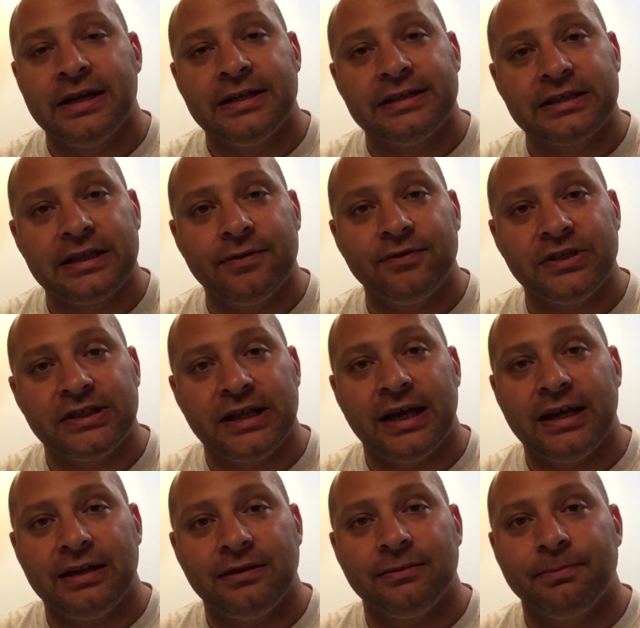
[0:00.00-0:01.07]
Stephen
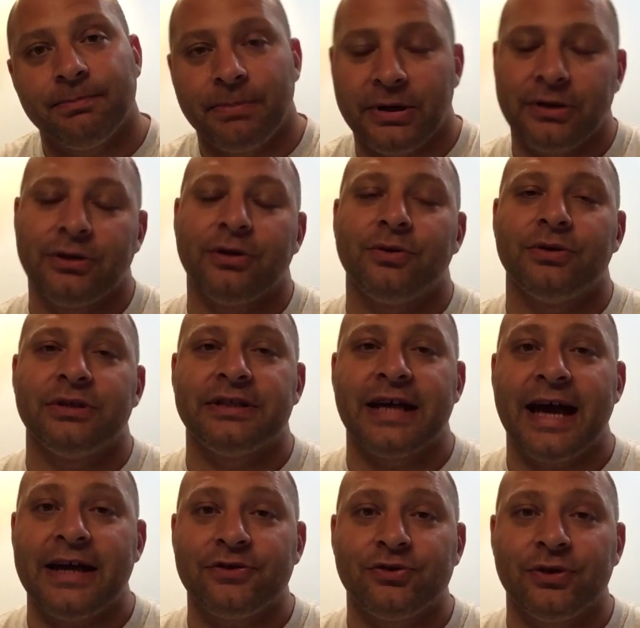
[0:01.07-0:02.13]
Tate, better known as
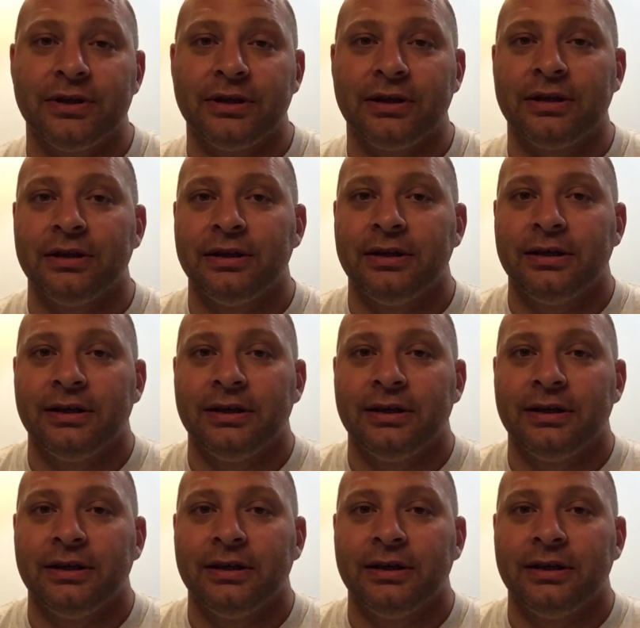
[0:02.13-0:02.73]
Hat Trick.